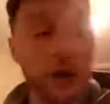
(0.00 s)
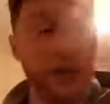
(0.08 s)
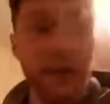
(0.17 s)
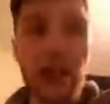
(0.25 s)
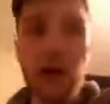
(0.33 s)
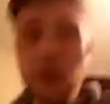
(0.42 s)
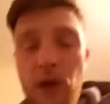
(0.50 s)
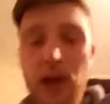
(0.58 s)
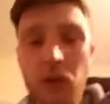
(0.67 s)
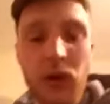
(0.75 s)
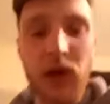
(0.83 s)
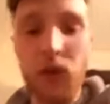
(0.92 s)
I wouldn't say
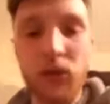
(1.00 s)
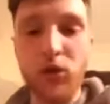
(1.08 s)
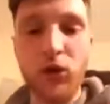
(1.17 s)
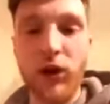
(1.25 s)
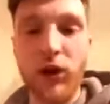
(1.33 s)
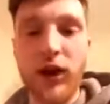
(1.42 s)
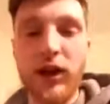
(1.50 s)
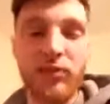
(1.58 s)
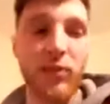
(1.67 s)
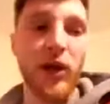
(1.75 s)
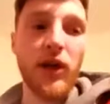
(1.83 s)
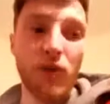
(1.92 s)
he was your
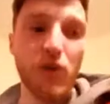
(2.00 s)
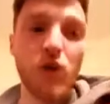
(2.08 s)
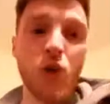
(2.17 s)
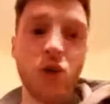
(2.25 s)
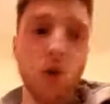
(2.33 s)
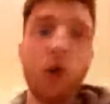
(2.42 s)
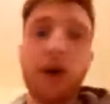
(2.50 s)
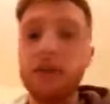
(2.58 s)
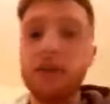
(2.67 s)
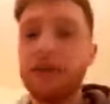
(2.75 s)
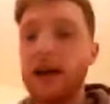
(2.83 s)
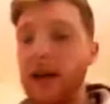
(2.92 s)
greatest, but he was your longest.